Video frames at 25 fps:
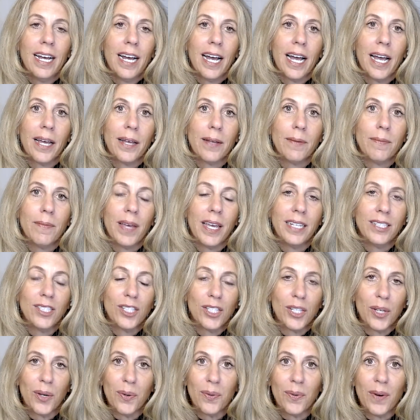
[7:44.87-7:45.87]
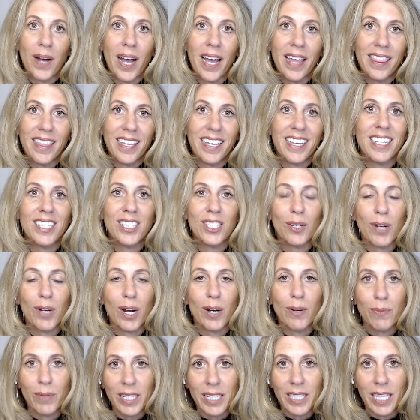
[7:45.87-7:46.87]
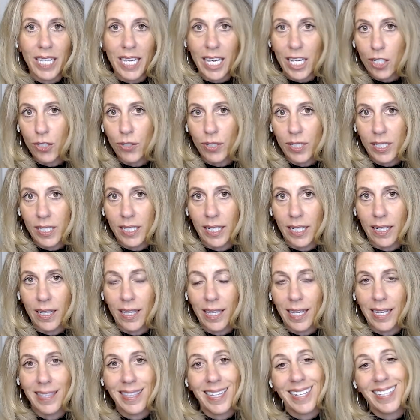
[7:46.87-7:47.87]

And so I think it's a really interesting thing